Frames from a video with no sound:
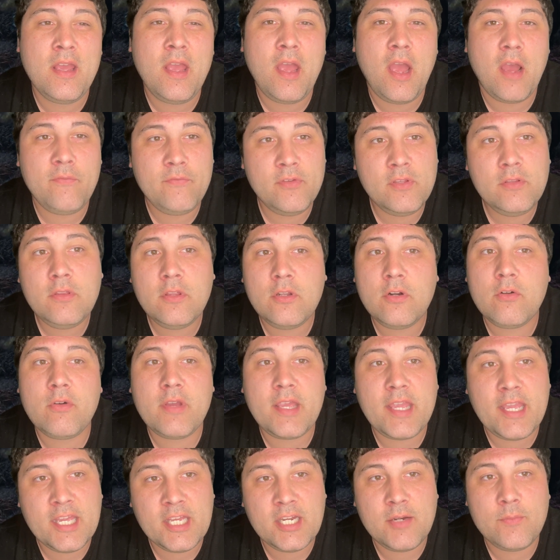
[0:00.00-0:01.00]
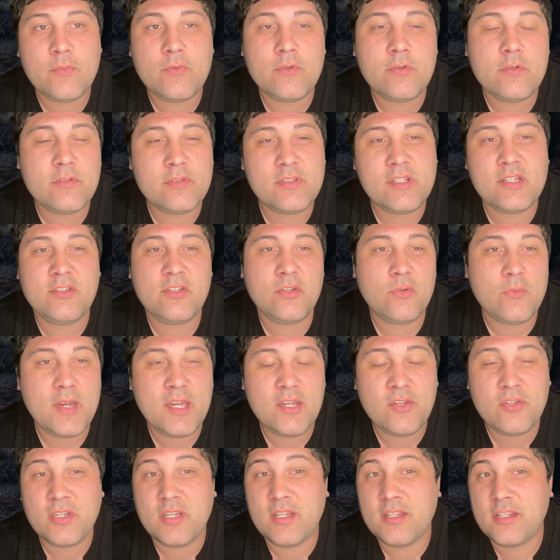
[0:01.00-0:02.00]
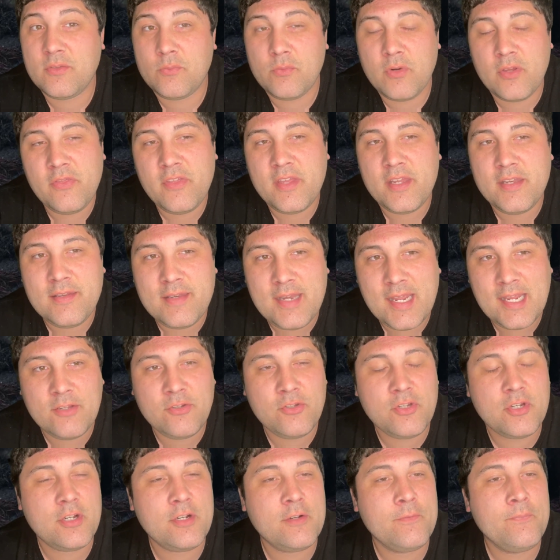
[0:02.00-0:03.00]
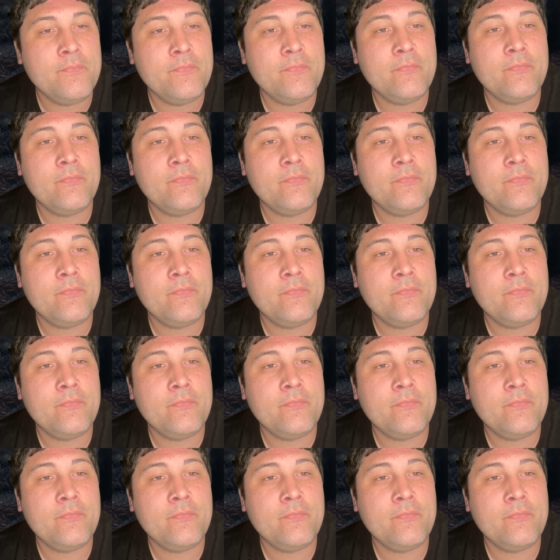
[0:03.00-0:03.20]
a few little animal situations within nature,